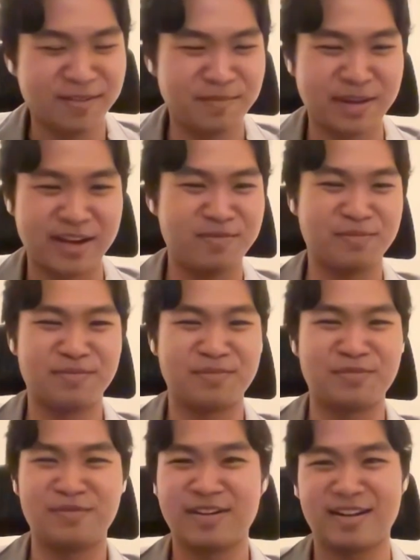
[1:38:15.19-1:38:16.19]

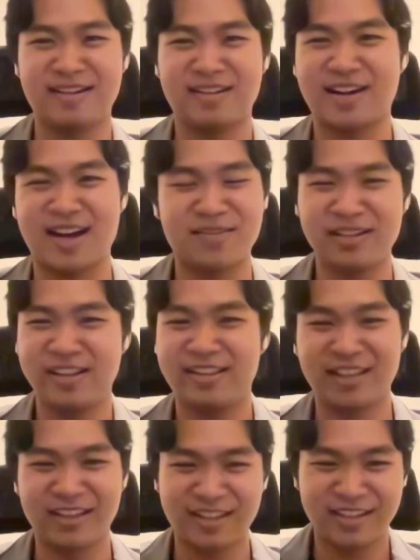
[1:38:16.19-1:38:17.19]
I really
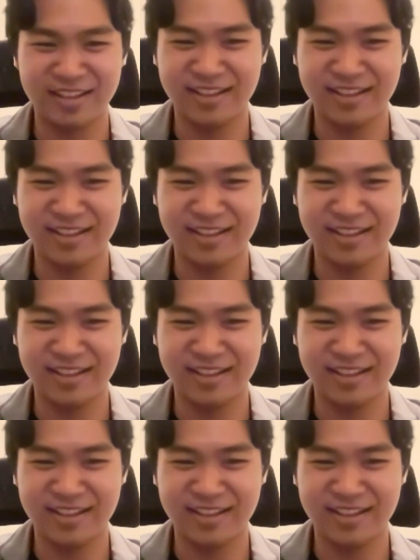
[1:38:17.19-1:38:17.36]
think